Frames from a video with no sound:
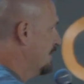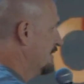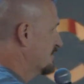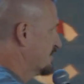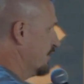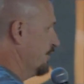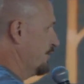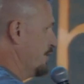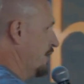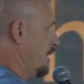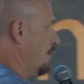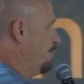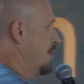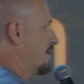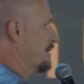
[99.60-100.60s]
So,
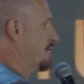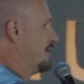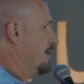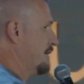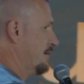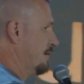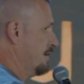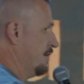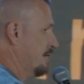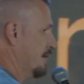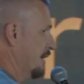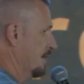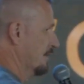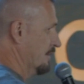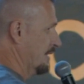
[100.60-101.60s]
y'all better get
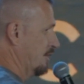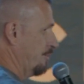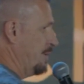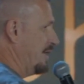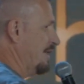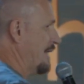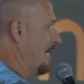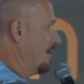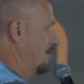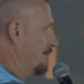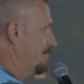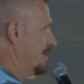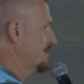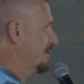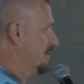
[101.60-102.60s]
a little bit louder
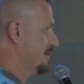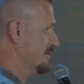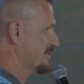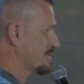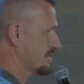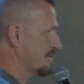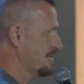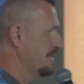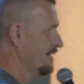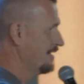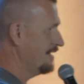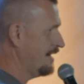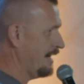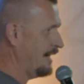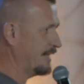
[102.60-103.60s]
because
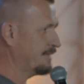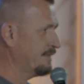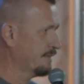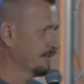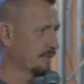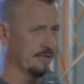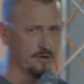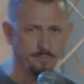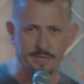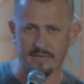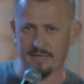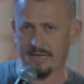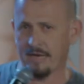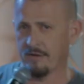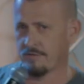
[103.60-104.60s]
I get a little bit
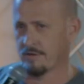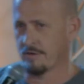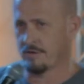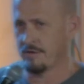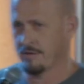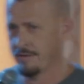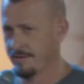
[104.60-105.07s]
louder.